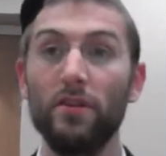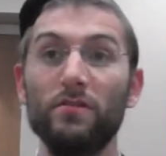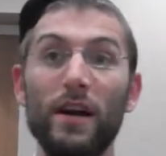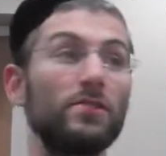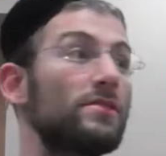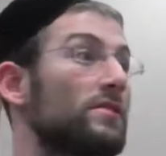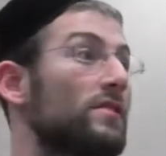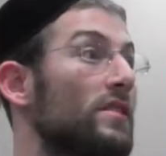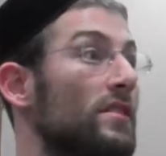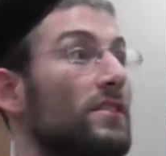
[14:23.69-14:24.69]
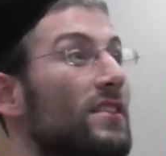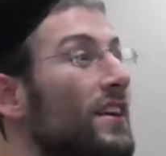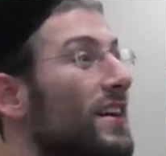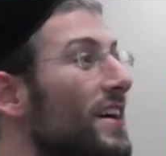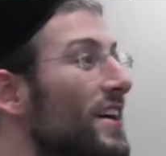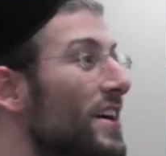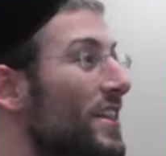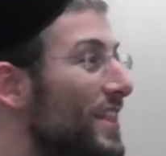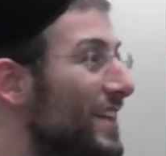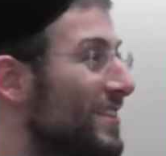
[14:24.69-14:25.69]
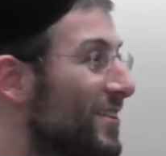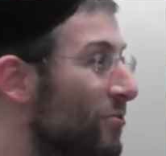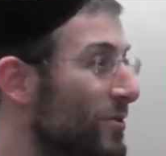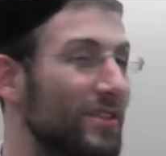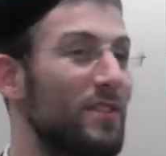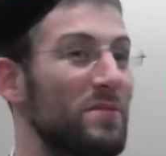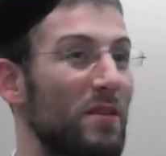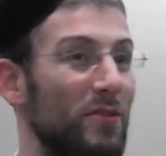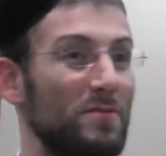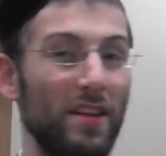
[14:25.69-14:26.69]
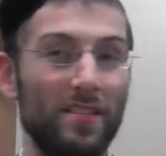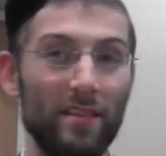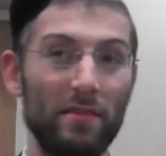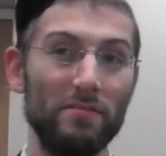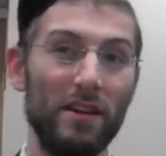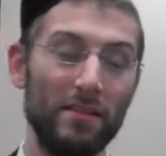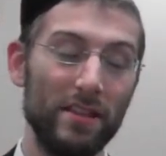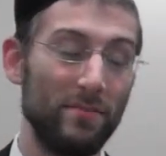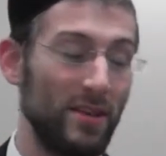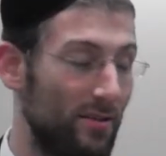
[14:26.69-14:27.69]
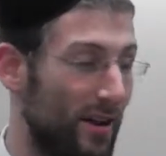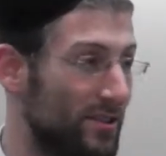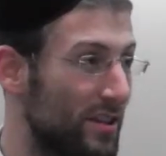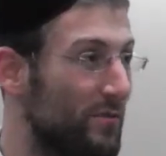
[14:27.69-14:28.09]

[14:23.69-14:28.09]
Rashi says over there that what's the difference between the first pshat and the second pshat in Rashi?